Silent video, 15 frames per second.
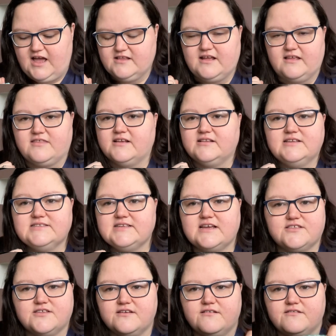I think there's
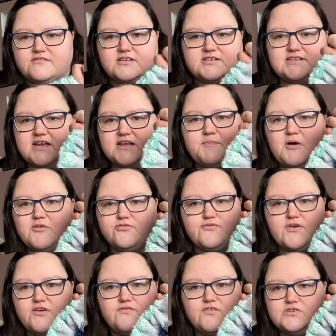like about
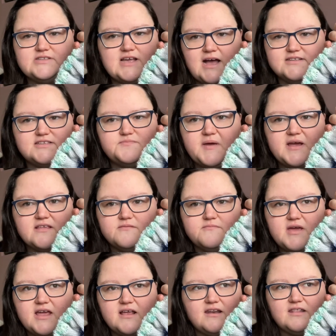3 or 4 sizes bigger than
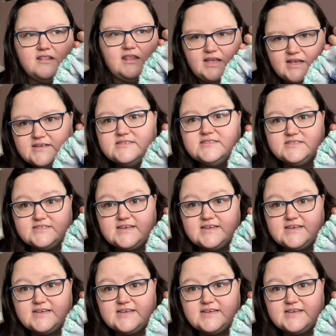me at least